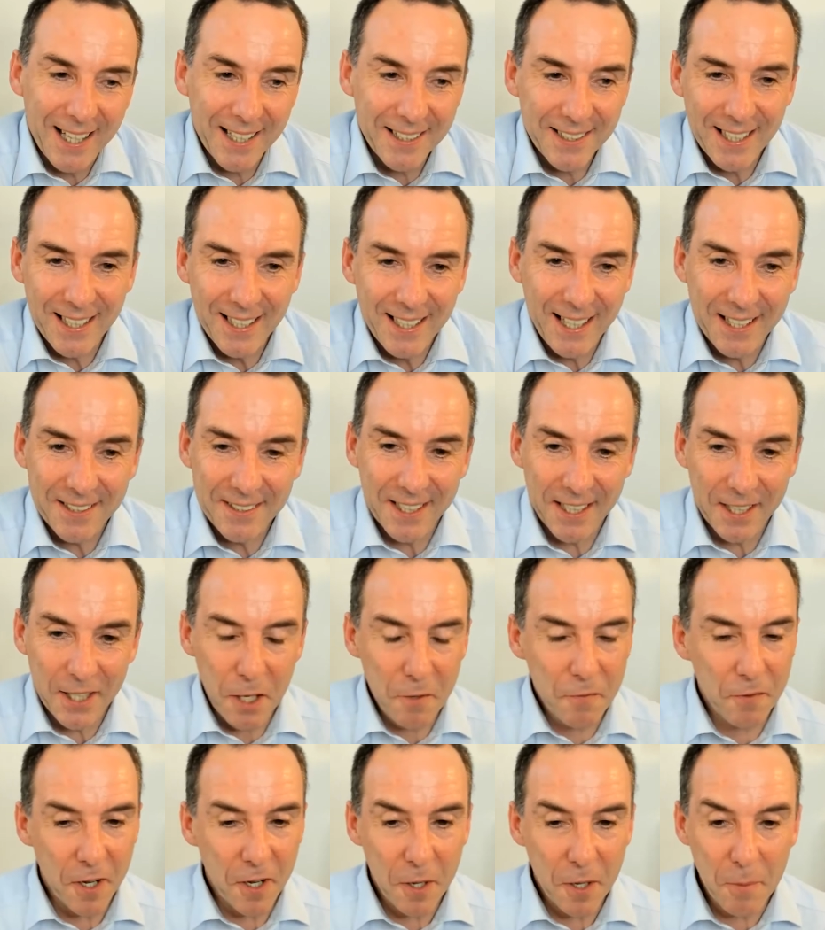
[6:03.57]
and if
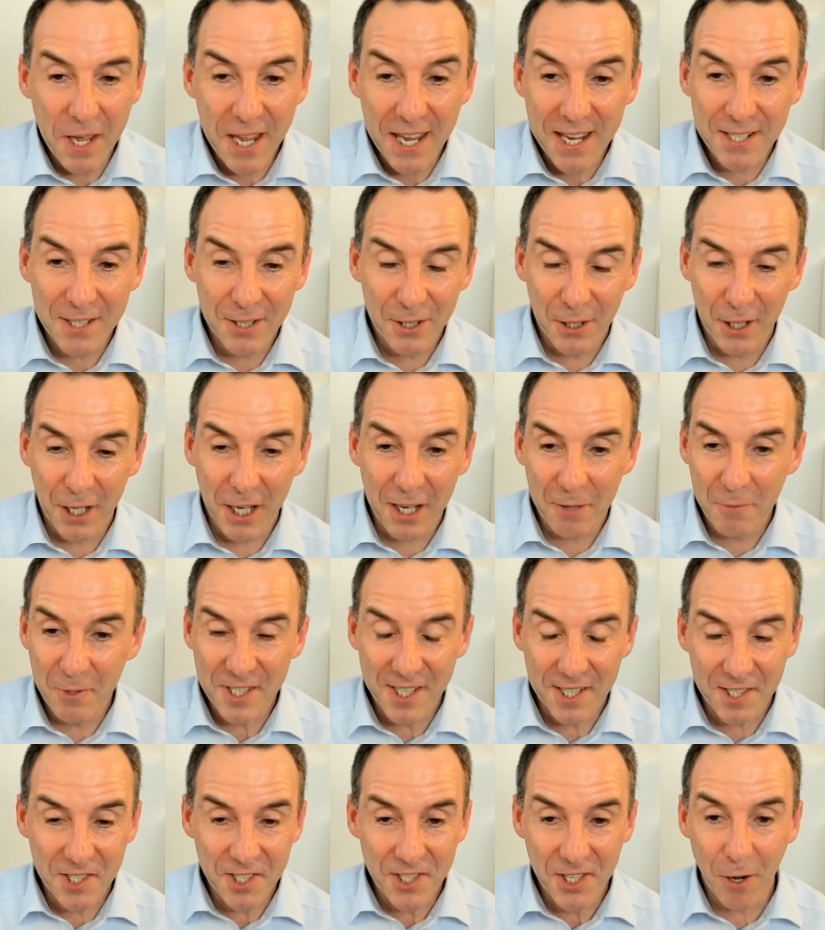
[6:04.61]
I may, it was at
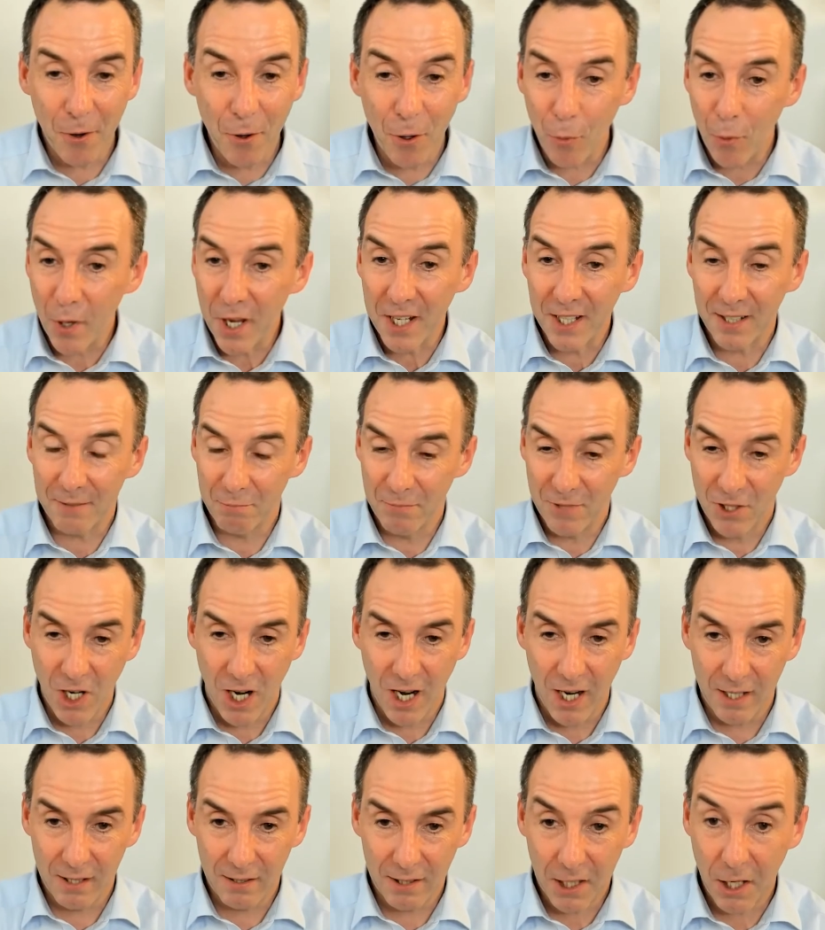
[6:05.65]
CERAWeek,
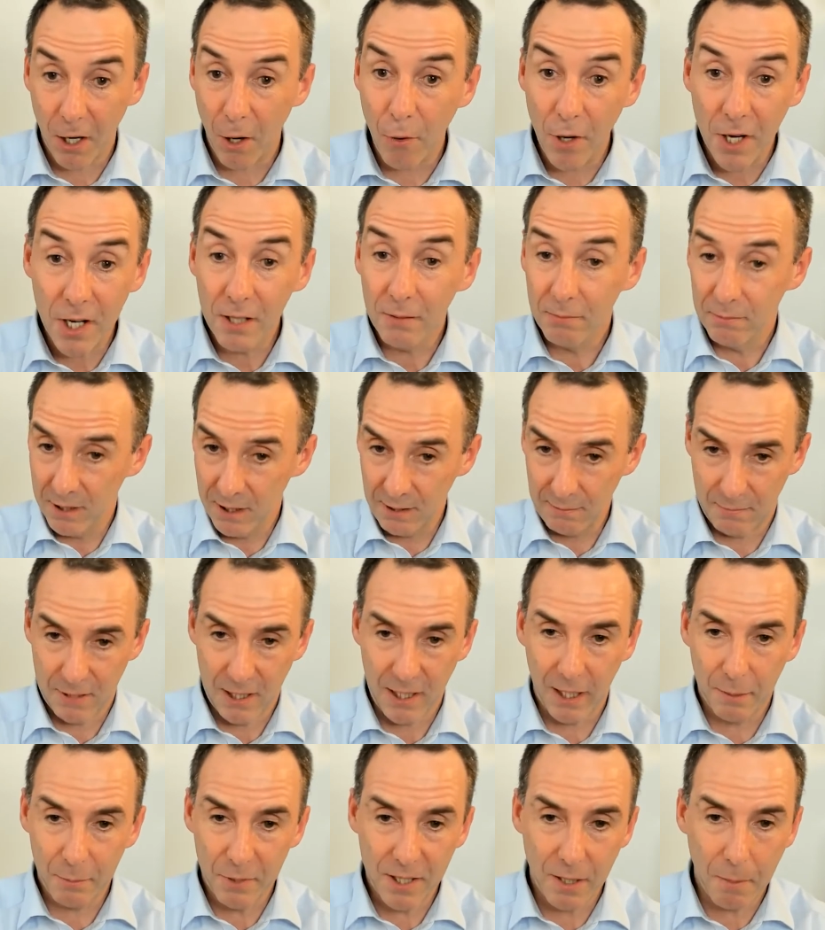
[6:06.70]
John Kerry, the
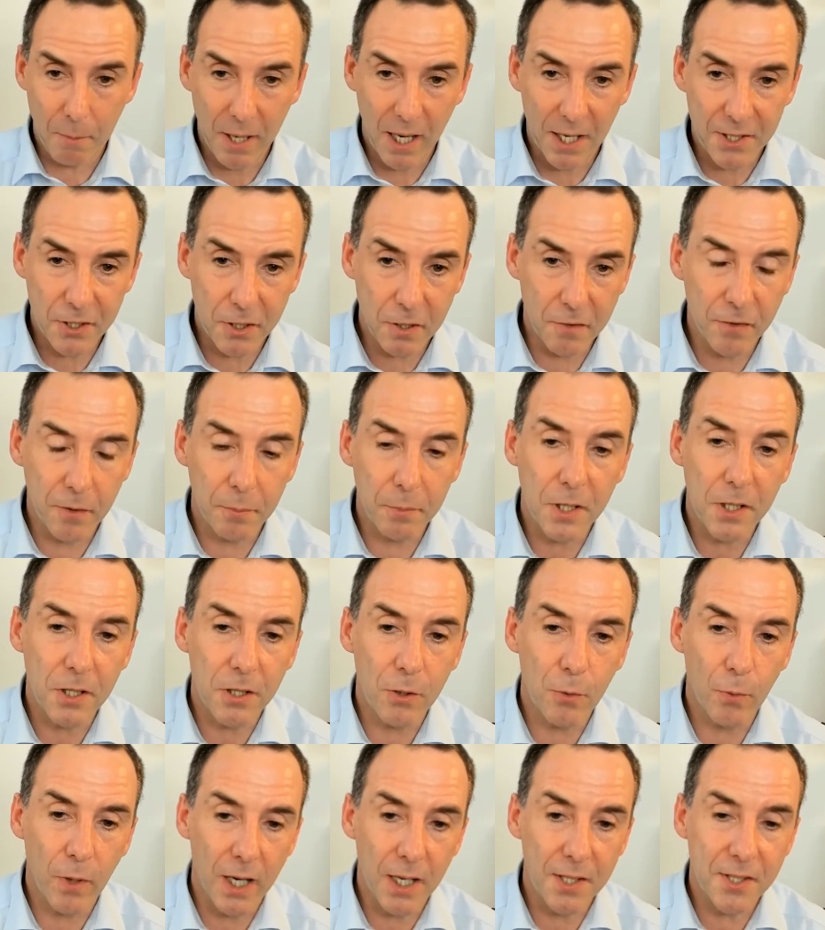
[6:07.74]
climate ambassador from the
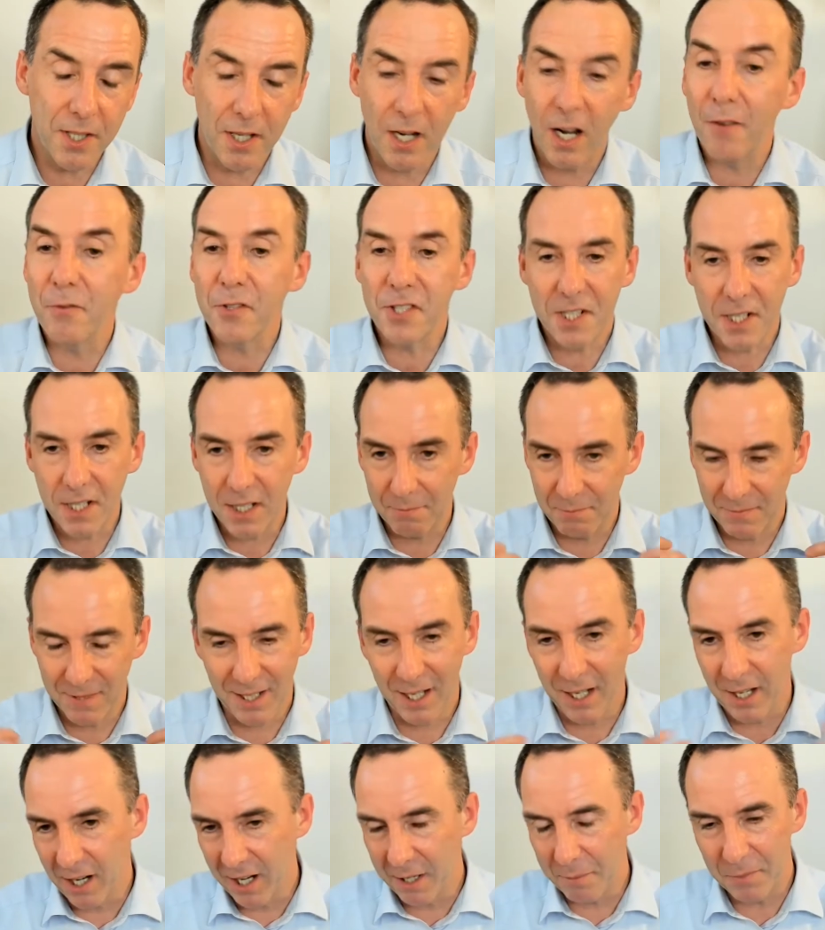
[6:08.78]
US, and obviously
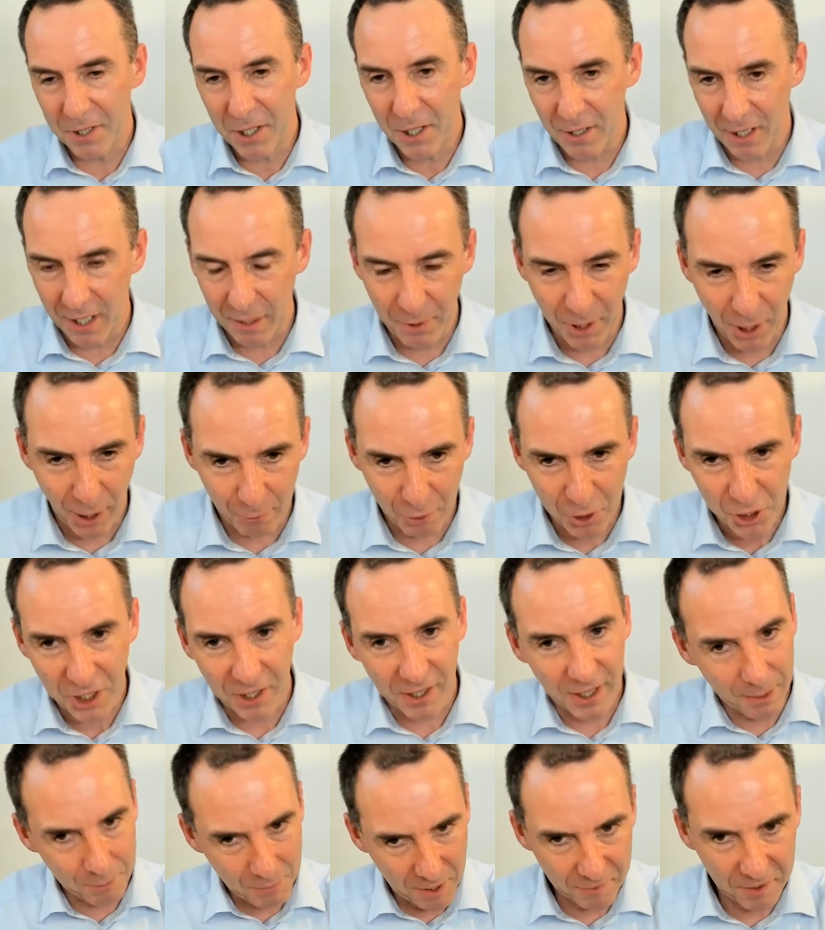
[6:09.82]
I'm here. I'm an Irish guy.
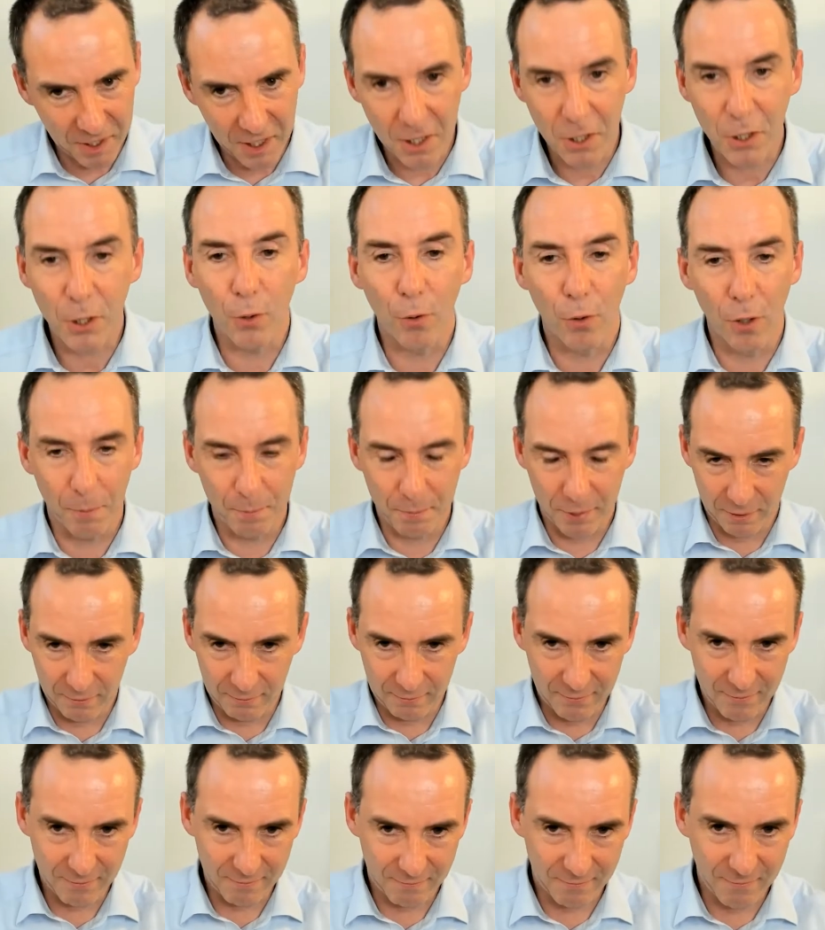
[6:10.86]
I'm living in Europe, and
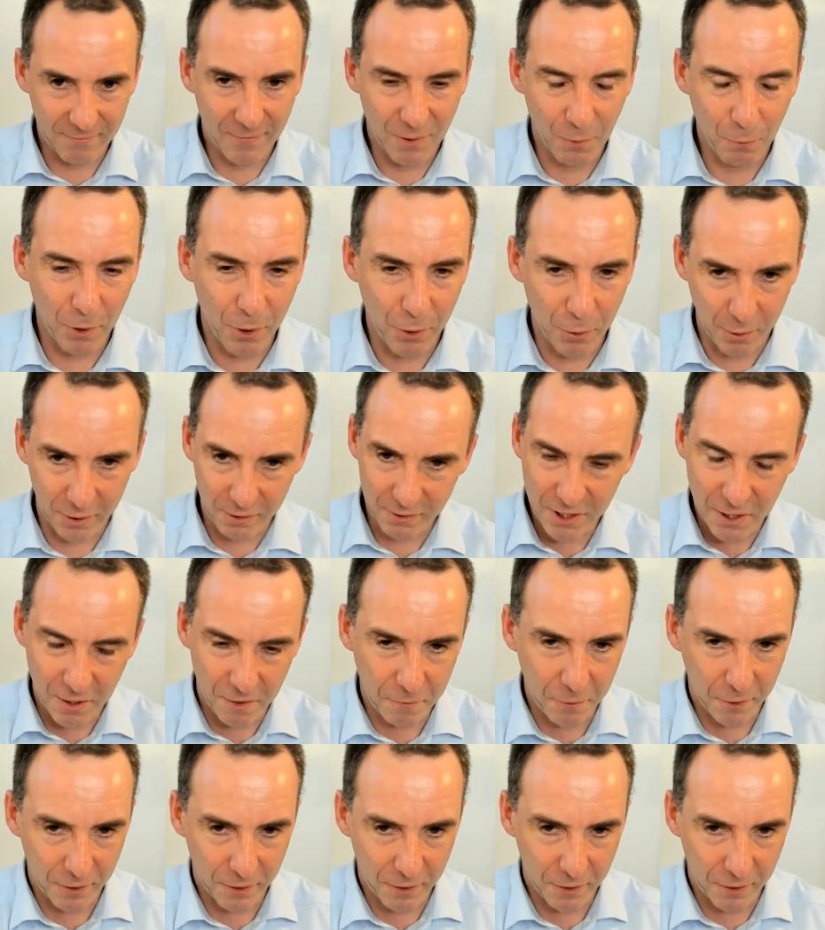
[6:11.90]
we're doing stuff with